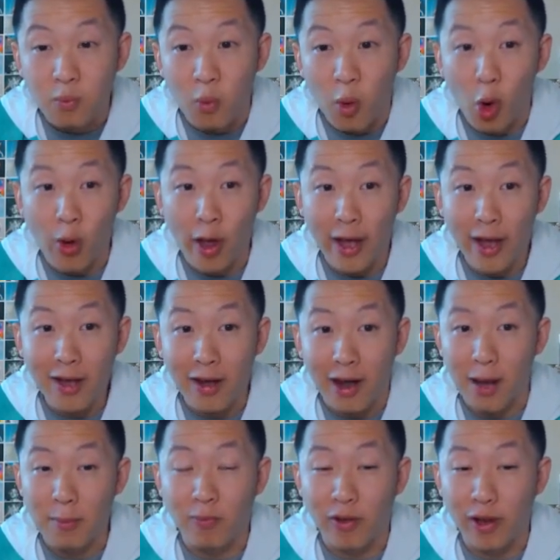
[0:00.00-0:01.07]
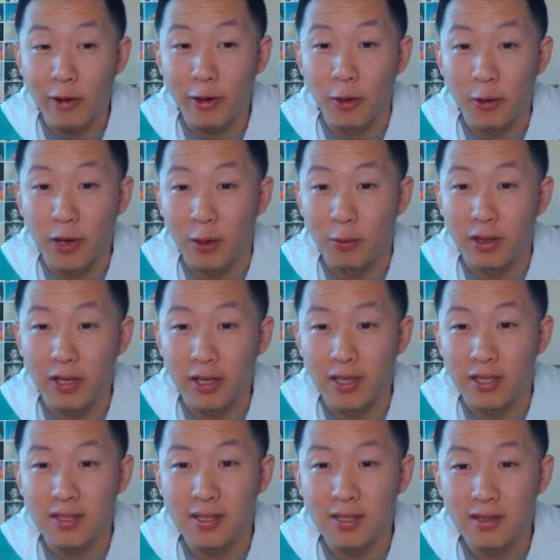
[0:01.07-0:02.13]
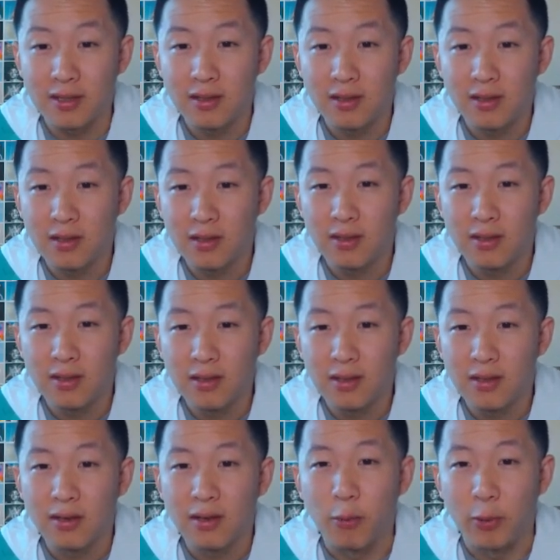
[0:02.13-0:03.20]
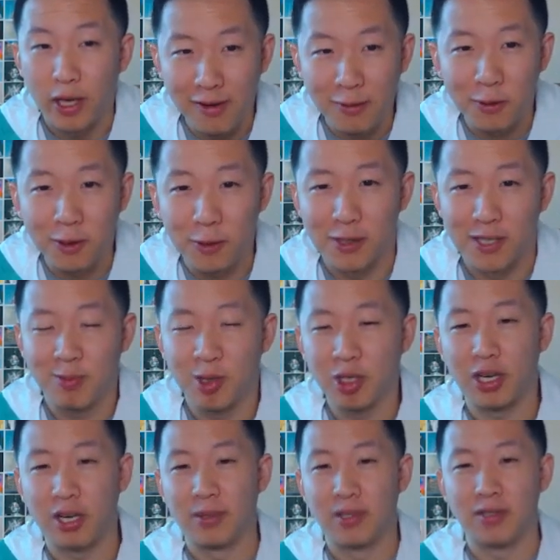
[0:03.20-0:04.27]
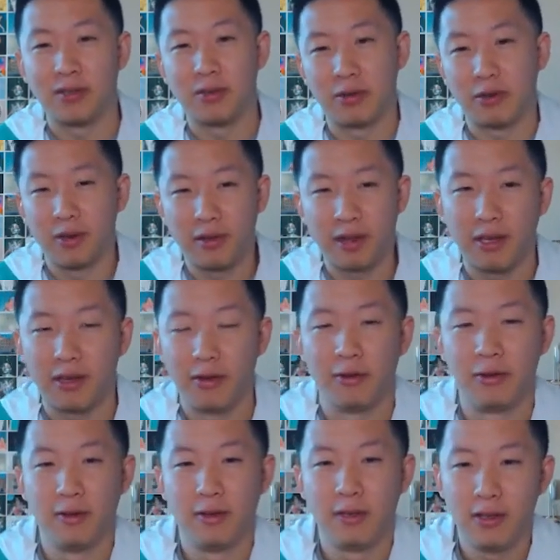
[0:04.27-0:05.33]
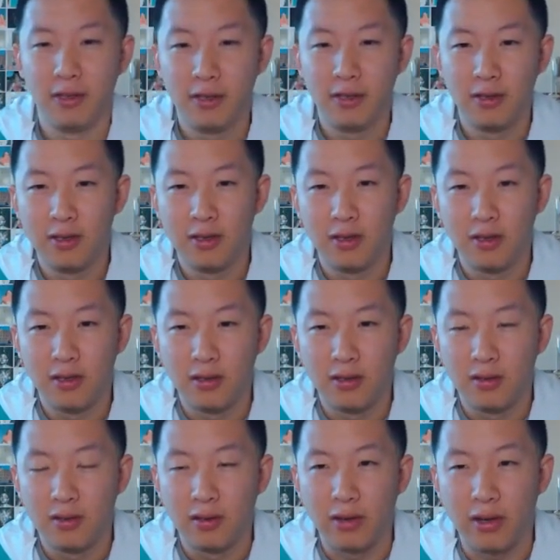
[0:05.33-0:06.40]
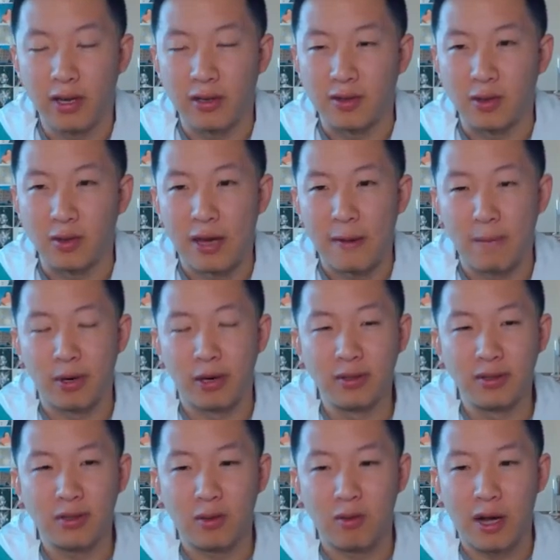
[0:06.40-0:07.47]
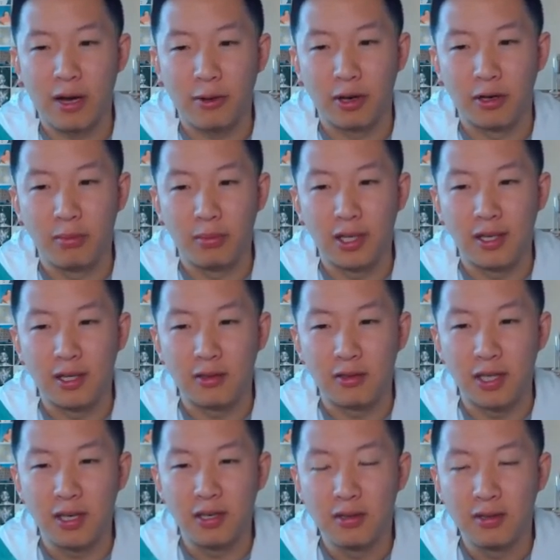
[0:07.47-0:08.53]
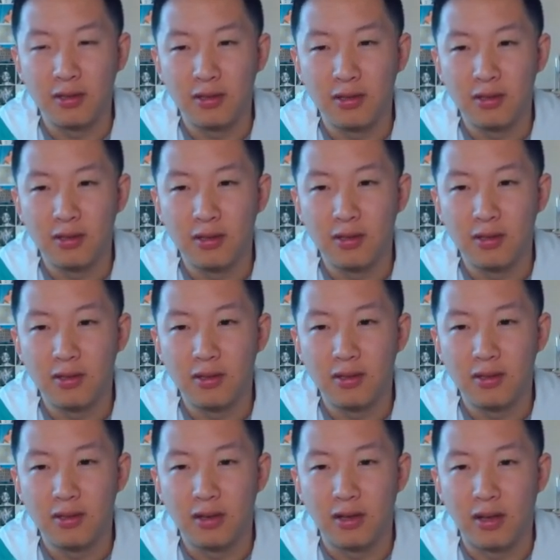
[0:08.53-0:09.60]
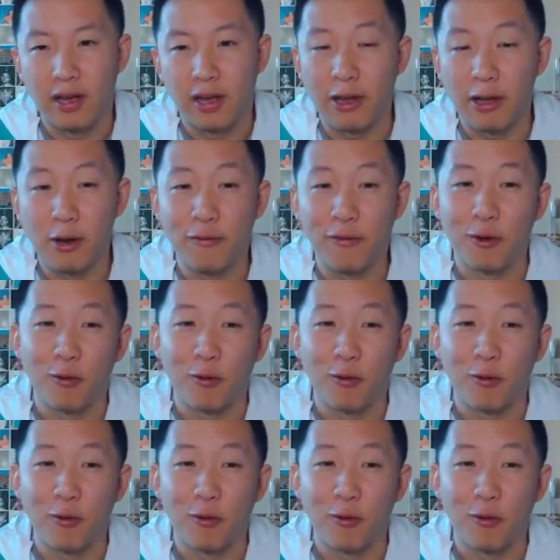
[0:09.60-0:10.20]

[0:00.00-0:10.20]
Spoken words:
Okay, I'm very okay with this. And we hit Will-O-Wisp. Good job, Incineroar. Thank you. Okay, so that burns the Groudon immediately. And they go for